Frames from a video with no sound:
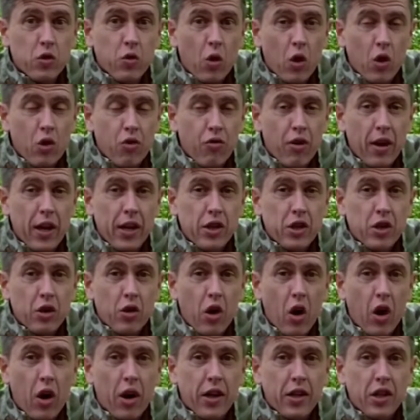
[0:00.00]
what grades you
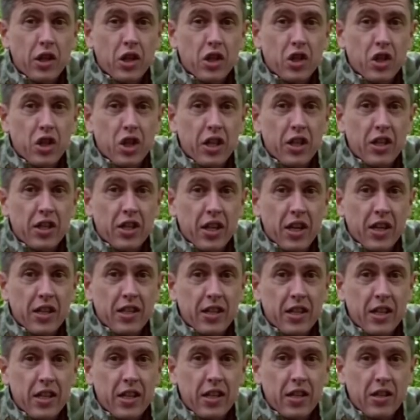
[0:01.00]
got in your
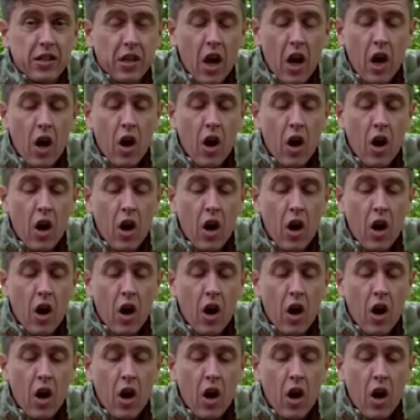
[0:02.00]
GCSEs.